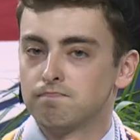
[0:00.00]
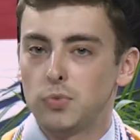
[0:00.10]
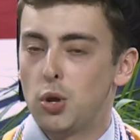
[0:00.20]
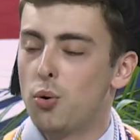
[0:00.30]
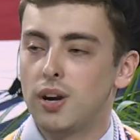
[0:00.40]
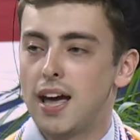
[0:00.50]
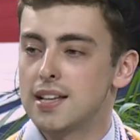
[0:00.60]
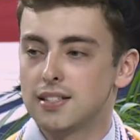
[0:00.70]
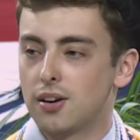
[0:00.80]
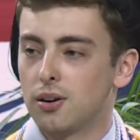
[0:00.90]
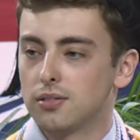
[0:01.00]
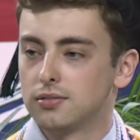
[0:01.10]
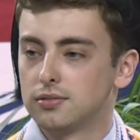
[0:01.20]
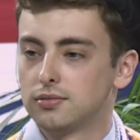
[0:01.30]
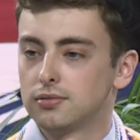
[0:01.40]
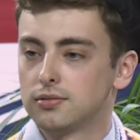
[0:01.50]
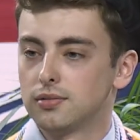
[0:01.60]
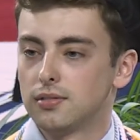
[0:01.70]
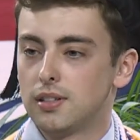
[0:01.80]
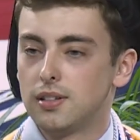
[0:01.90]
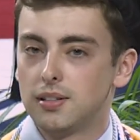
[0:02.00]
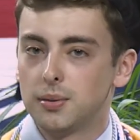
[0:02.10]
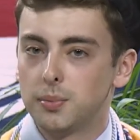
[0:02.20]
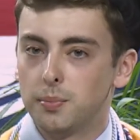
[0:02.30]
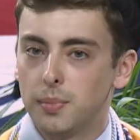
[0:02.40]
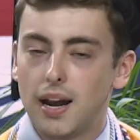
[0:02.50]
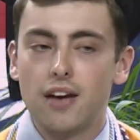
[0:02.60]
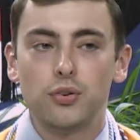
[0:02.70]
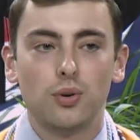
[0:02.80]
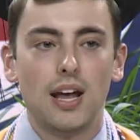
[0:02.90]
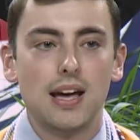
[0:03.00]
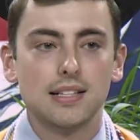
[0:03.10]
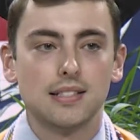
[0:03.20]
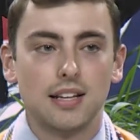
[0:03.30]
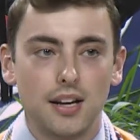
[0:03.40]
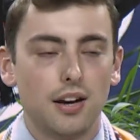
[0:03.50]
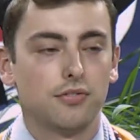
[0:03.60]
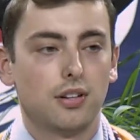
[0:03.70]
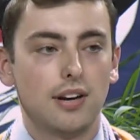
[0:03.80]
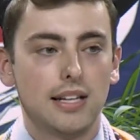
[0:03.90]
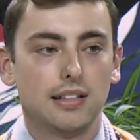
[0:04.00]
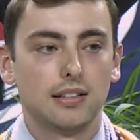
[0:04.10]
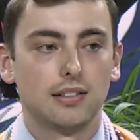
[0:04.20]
no one has it all, but everyone has enough already.